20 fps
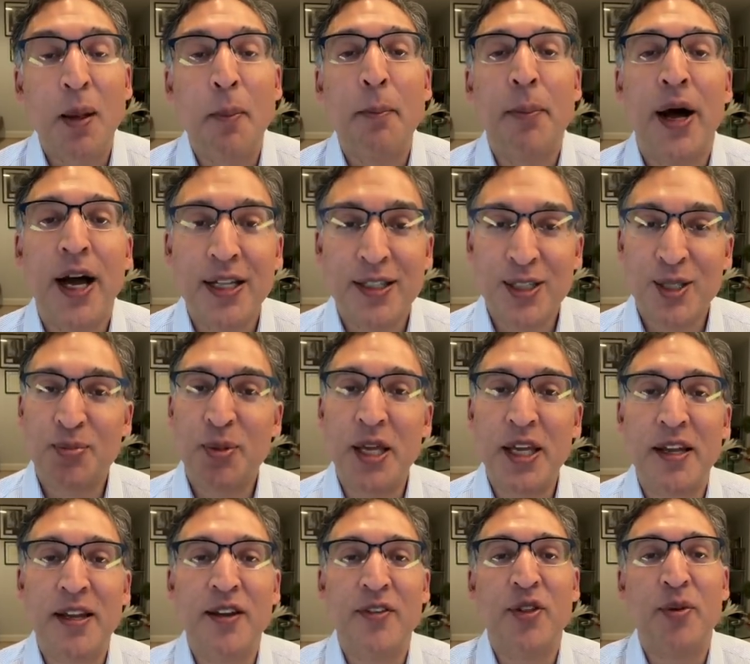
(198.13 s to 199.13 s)
But
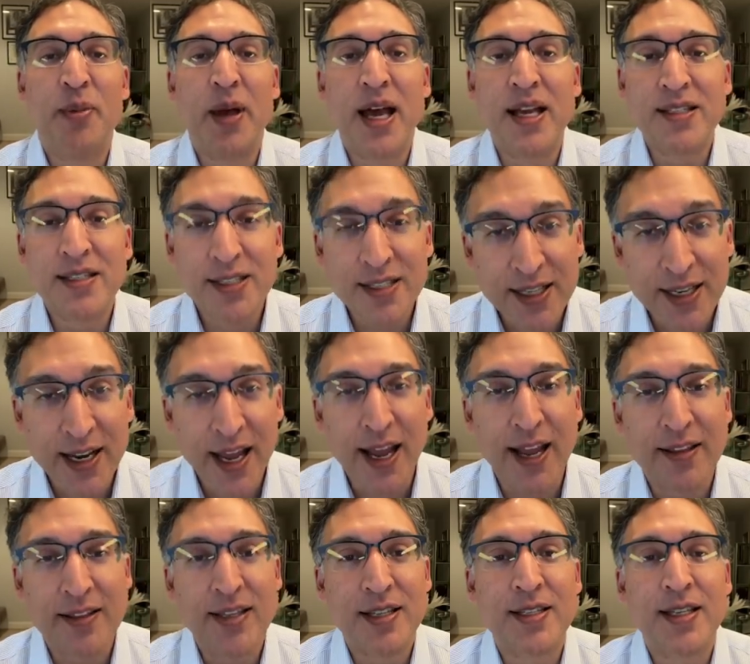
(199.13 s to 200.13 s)
speaking of the best, today
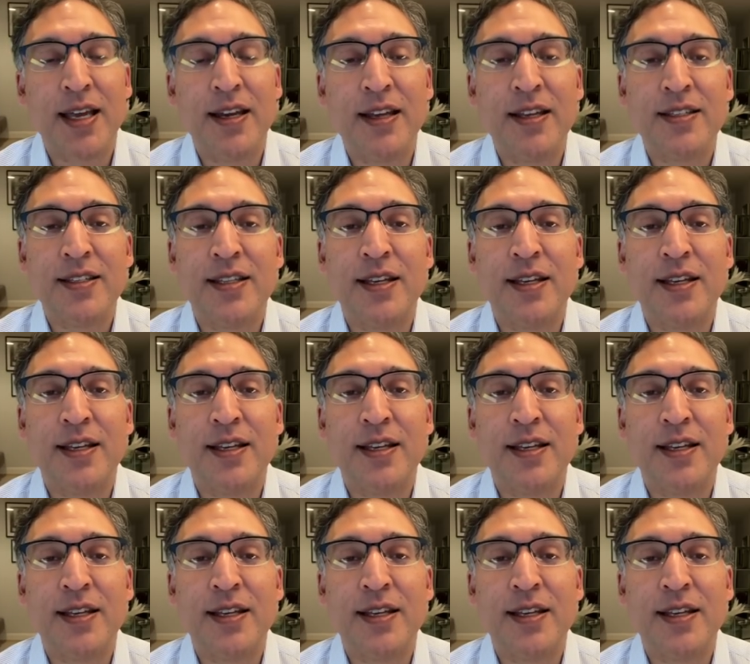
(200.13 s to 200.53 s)
in the Senate,